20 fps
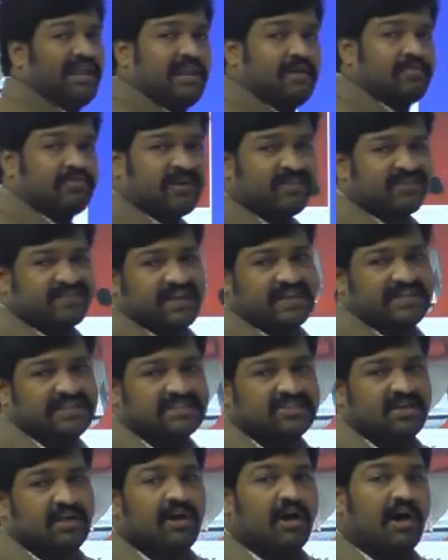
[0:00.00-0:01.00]
number of
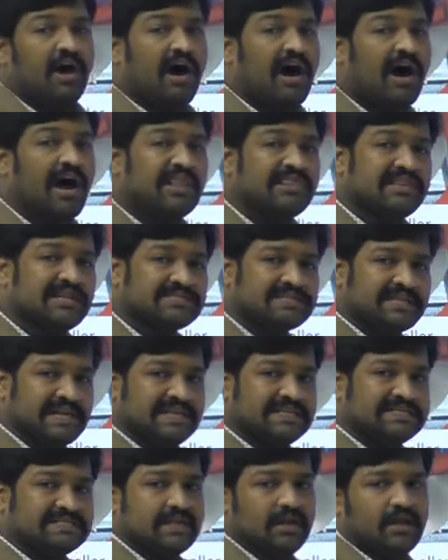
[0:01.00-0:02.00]
sides, all the
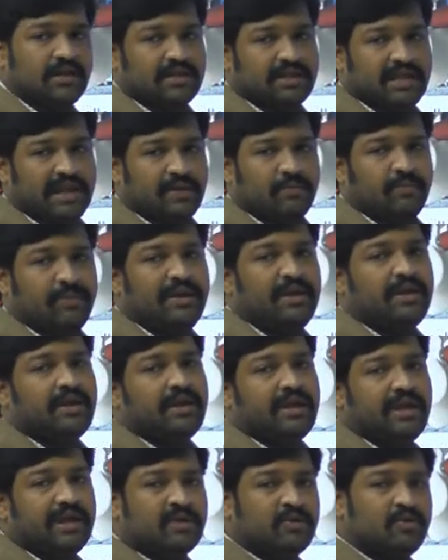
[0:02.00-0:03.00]
sides can
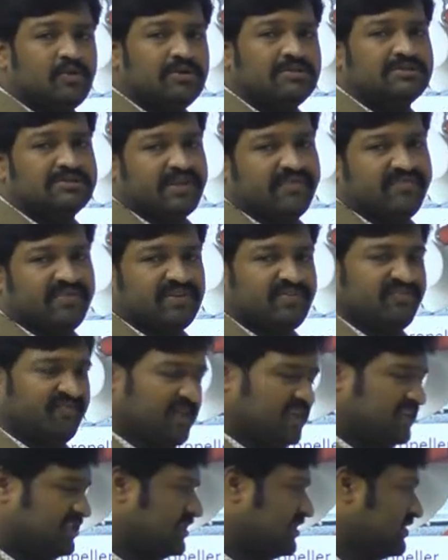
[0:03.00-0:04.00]
be a good surface
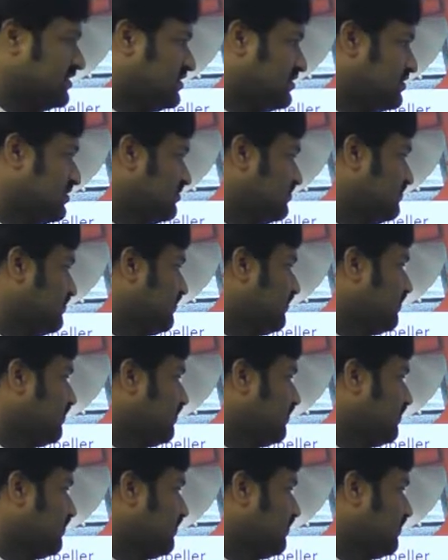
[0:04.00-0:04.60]
finish.